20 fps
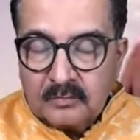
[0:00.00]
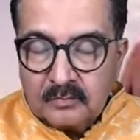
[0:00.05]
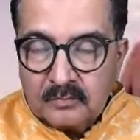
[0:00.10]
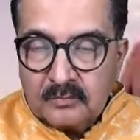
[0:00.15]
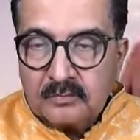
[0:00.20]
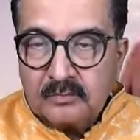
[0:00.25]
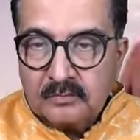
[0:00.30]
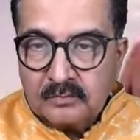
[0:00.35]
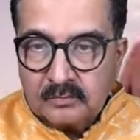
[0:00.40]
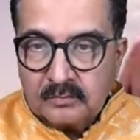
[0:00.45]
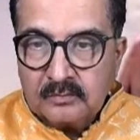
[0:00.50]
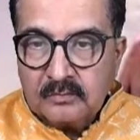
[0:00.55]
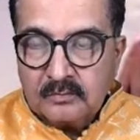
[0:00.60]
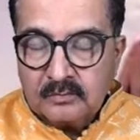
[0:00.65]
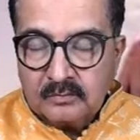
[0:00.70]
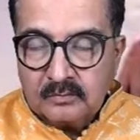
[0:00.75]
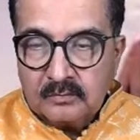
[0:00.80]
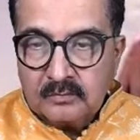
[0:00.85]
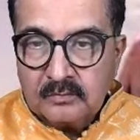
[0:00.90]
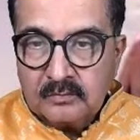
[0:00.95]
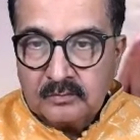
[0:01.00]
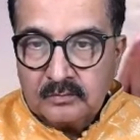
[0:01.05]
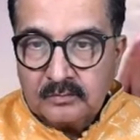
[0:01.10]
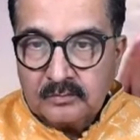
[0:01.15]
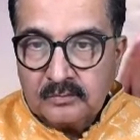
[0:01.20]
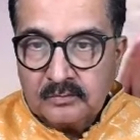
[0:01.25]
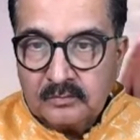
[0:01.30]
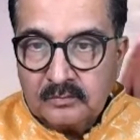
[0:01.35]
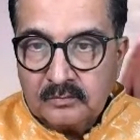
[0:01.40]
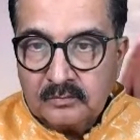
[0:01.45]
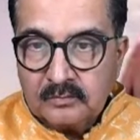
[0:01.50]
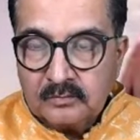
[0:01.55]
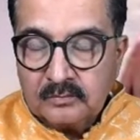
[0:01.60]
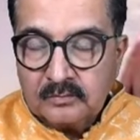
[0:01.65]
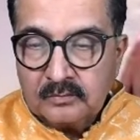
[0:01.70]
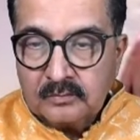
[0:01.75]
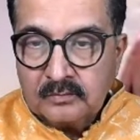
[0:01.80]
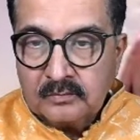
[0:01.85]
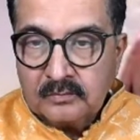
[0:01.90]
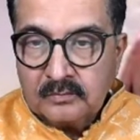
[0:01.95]

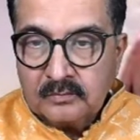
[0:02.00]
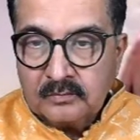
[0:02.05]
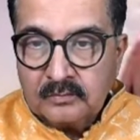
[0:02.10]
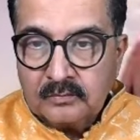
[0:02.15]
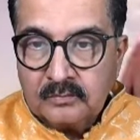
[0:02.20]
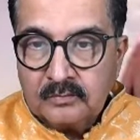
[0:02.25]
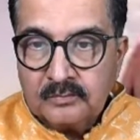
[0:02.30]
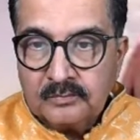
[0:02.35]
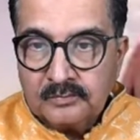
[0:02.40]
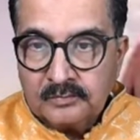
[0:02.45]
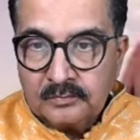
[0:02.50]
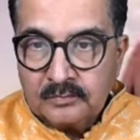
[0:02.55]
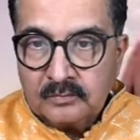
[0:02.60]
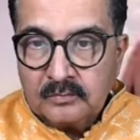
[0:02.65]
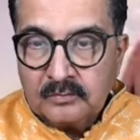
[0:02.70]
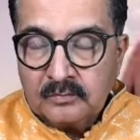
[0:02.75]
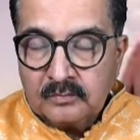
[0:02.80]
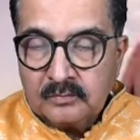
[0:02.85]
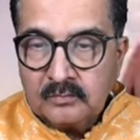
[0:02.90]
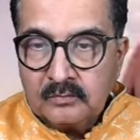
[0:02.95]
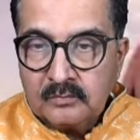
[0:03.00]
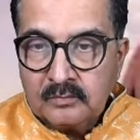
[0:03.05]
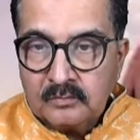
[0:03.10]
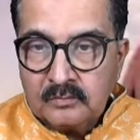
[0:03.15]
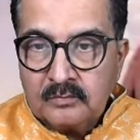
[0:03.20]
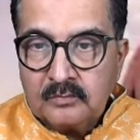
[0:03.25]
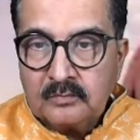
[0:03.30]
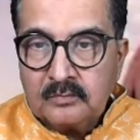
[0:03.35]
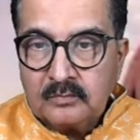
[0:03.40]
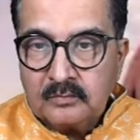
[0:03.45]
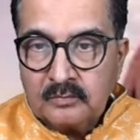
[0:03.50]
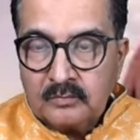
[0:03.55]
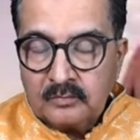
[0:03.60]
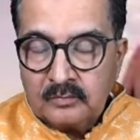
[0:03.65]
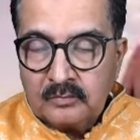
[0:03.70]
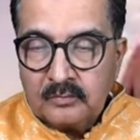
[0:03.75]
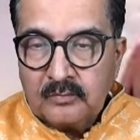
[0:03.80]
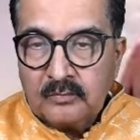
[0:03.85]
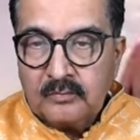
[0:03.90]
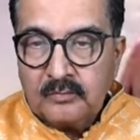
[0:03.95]

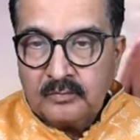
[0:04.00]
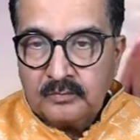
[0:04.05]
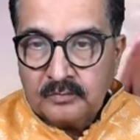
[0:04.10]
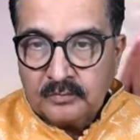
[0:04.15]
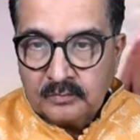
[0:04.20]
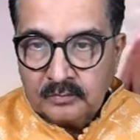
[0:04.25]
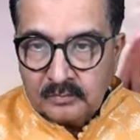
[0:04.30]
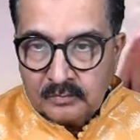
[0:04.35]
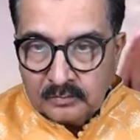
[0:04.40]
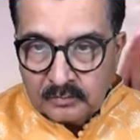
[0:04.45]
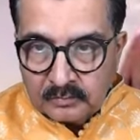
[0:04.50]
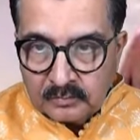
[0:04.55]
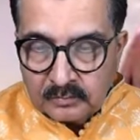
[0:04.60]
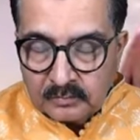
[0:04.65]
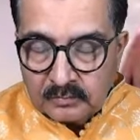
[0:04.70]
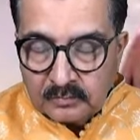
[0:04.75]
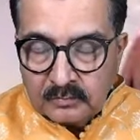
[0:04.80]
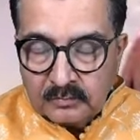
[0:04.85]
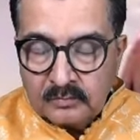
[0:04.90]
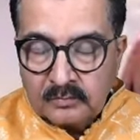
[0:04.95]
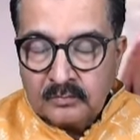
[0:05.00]
[no speech]